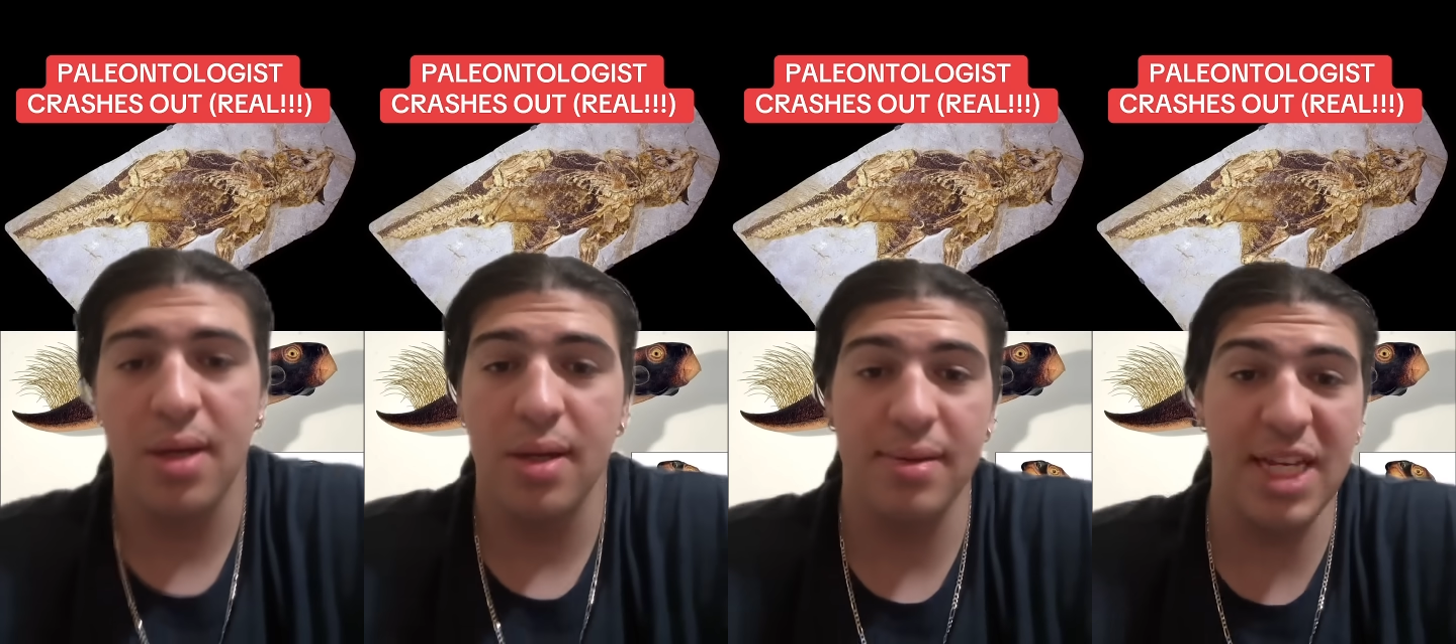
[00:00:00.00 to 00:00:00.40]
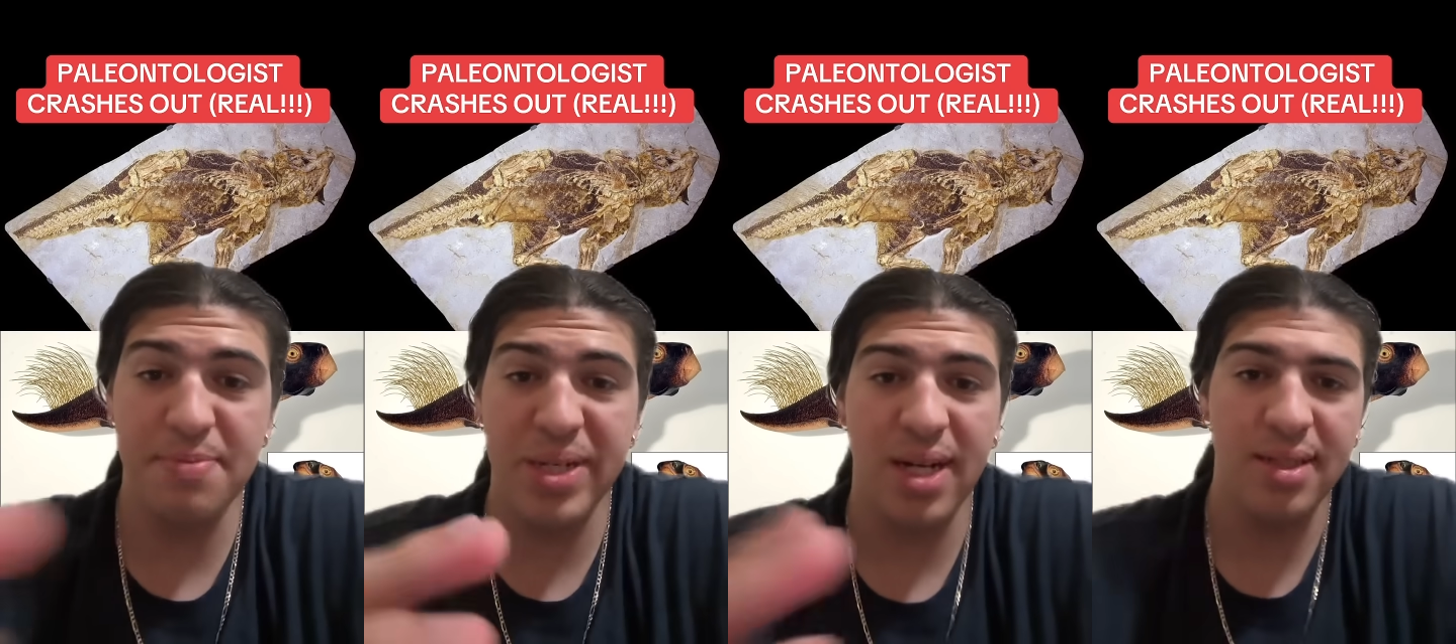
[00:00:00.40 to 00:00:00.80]

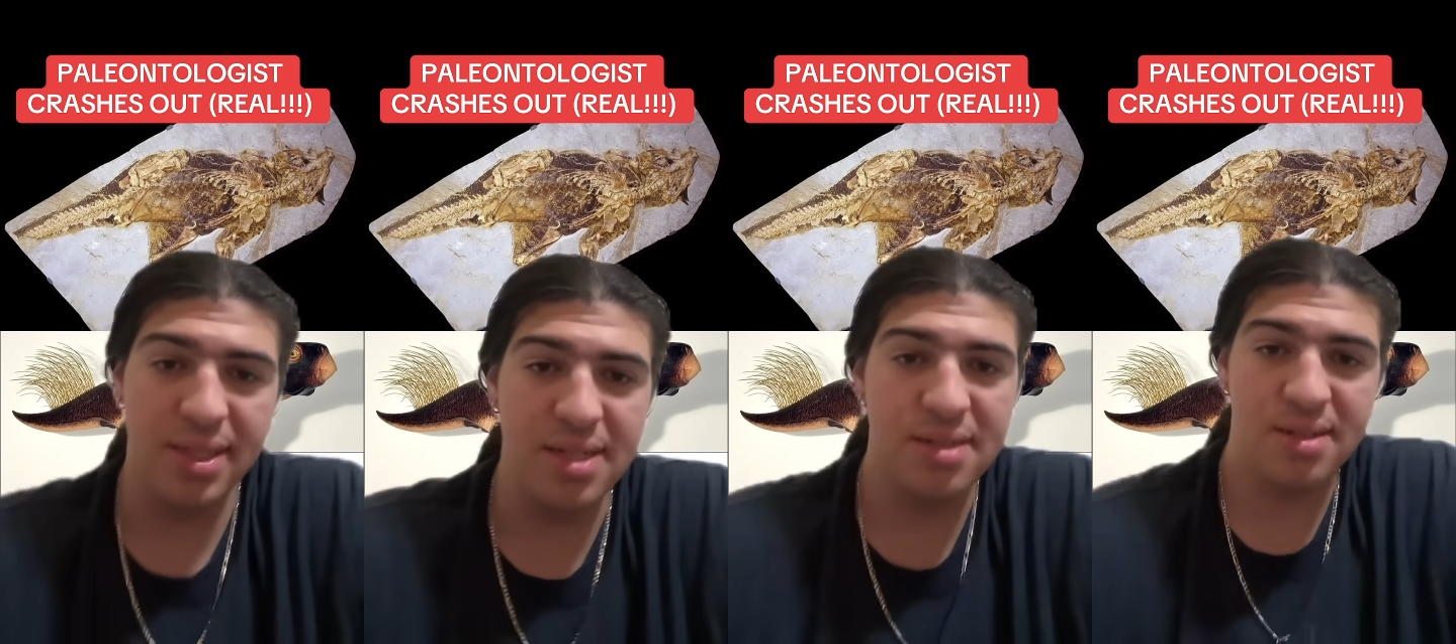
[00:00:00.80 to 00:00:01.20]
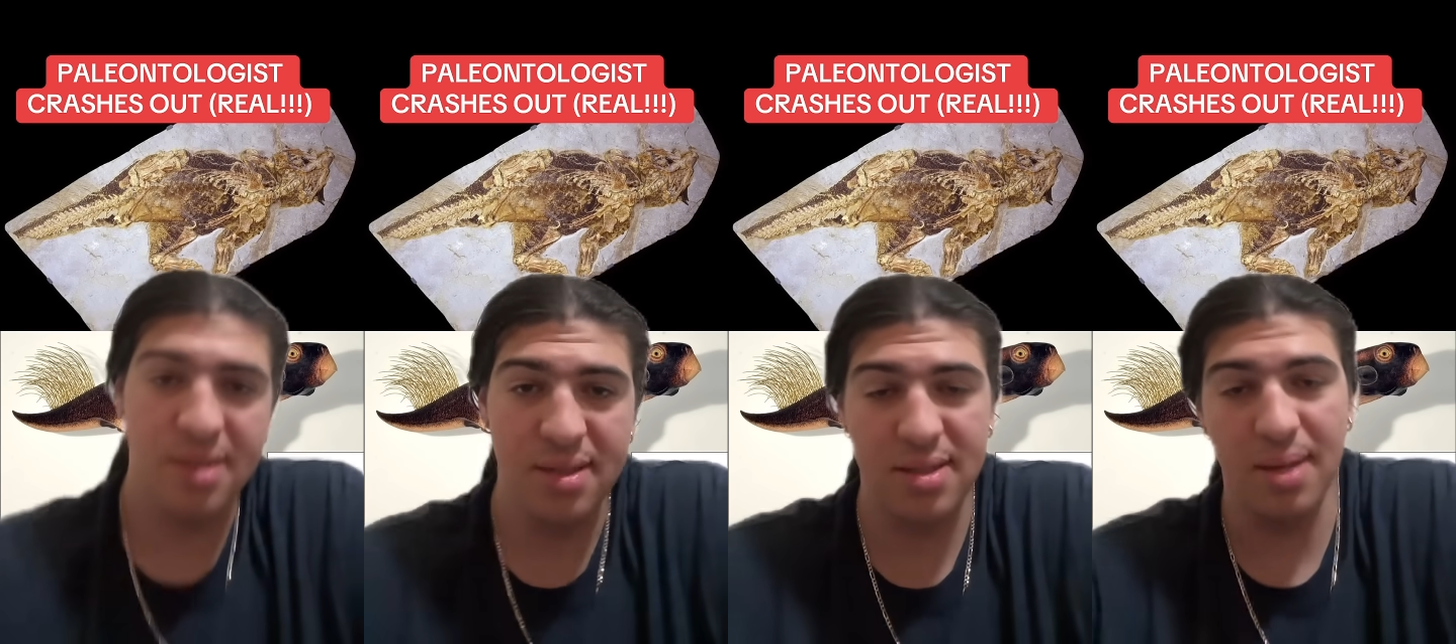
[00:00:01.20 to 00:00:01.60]
Last but not least,
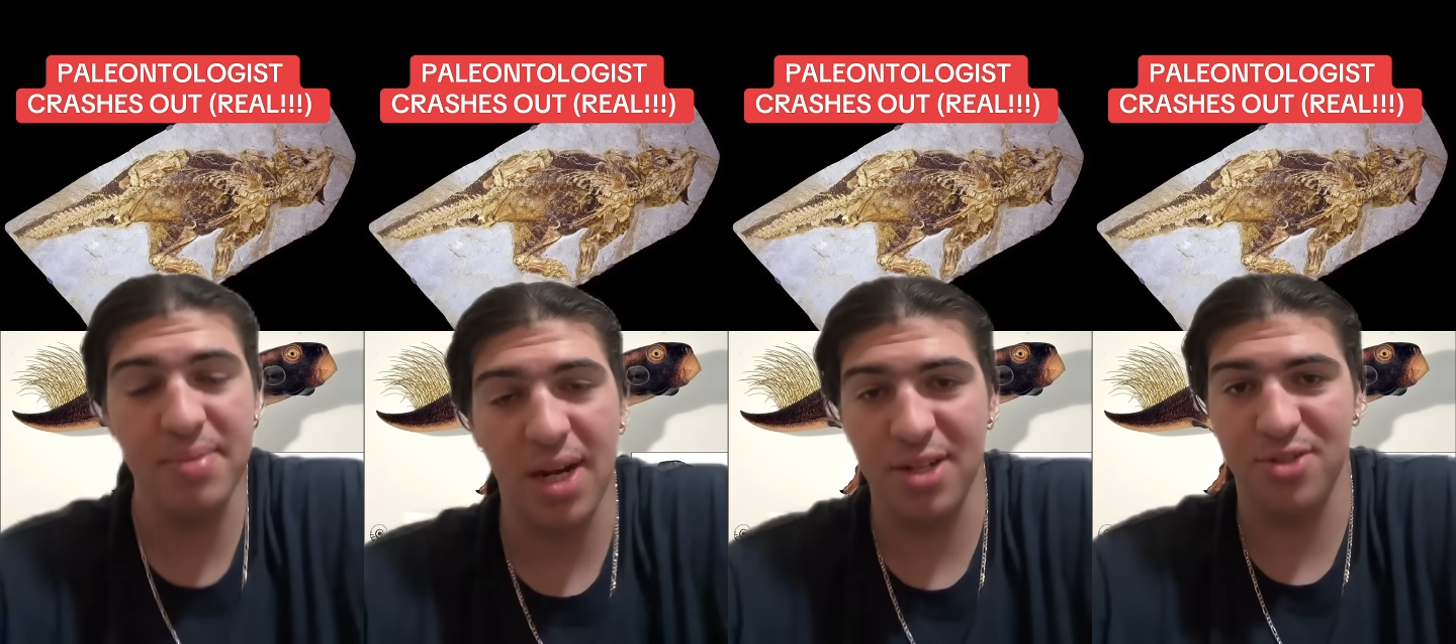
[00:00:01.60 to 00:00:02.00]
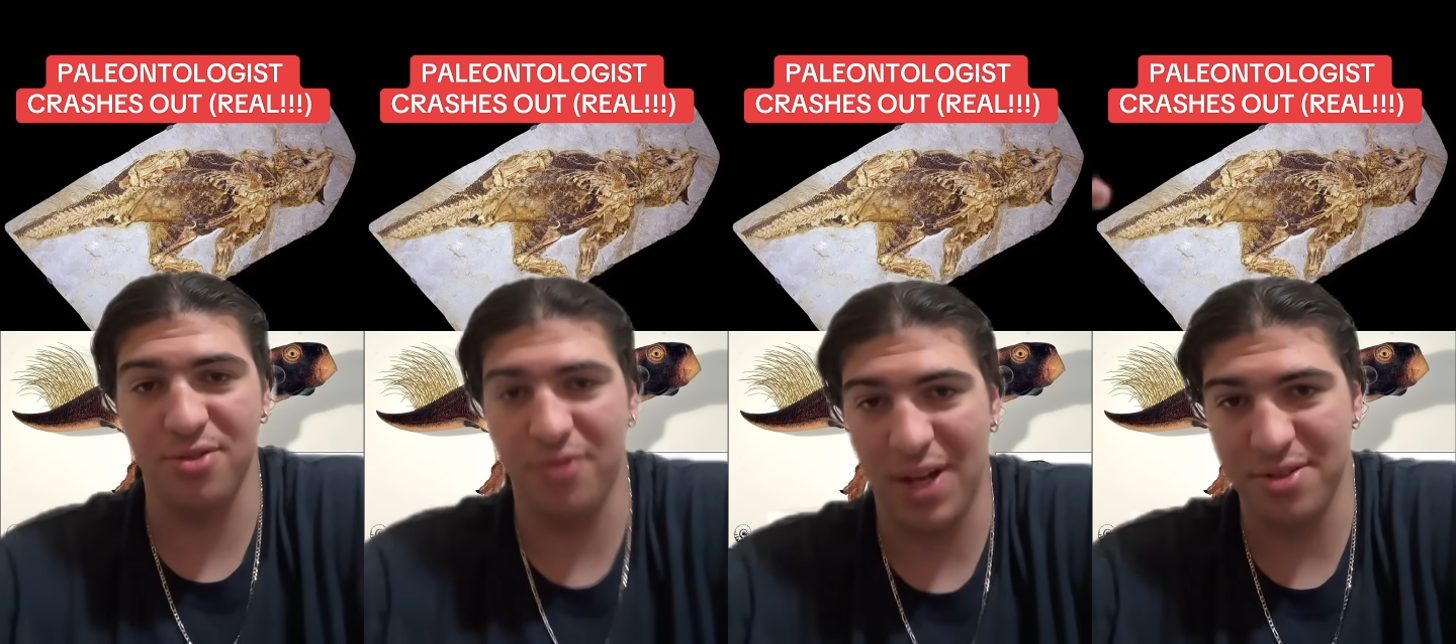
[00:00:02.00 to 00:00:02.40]
some
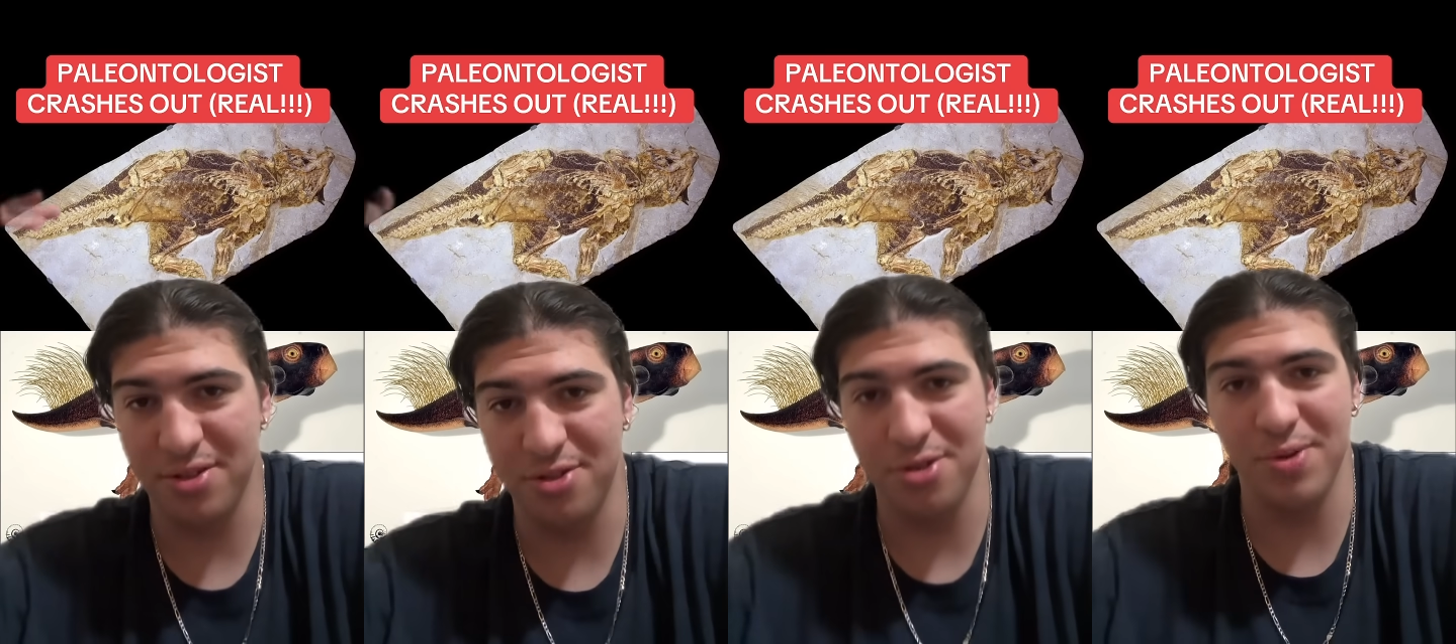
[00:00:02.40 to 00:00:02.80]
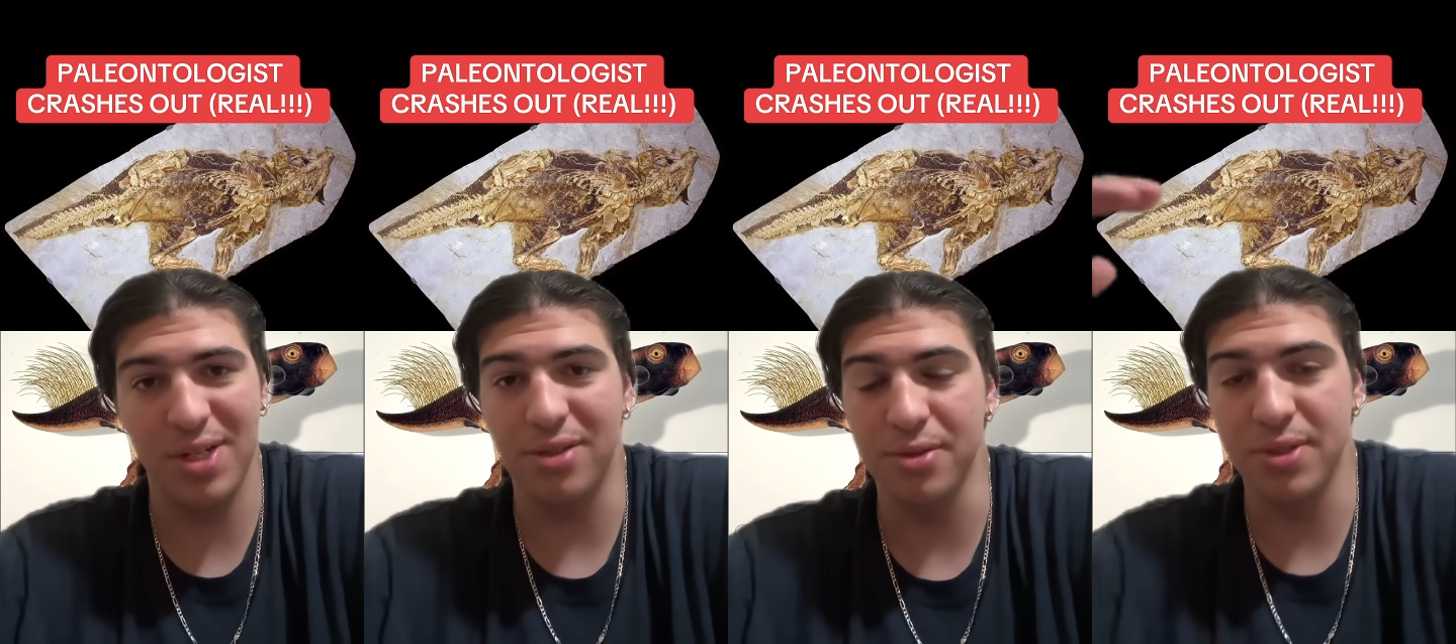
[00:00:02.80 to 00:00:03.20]
dinosaur fossils do
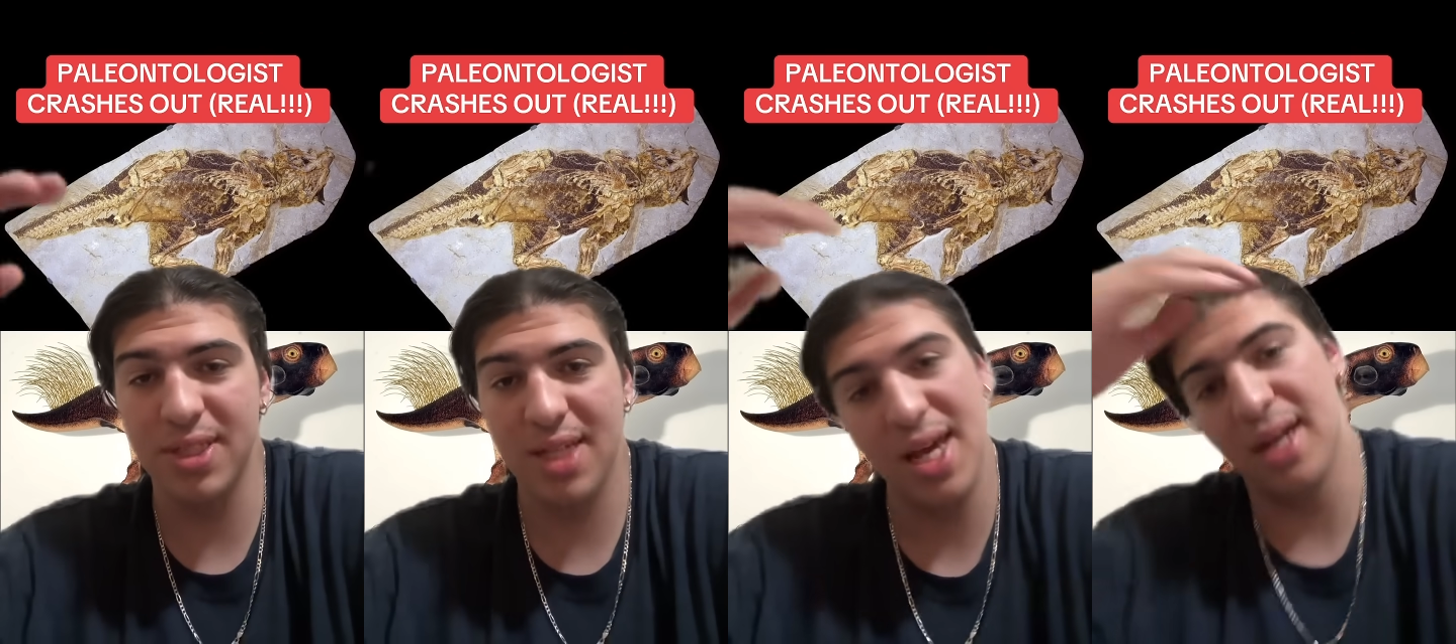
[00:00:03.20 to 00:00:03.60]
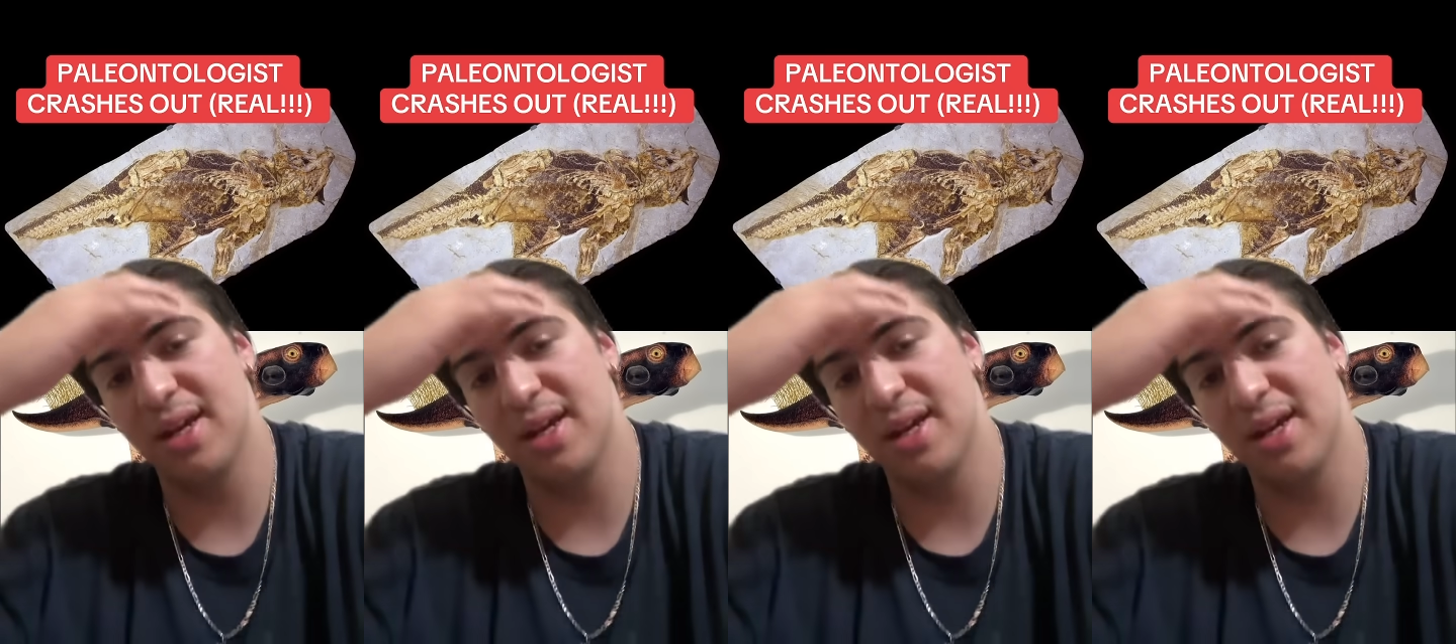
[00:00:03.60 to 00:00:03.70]
include skin,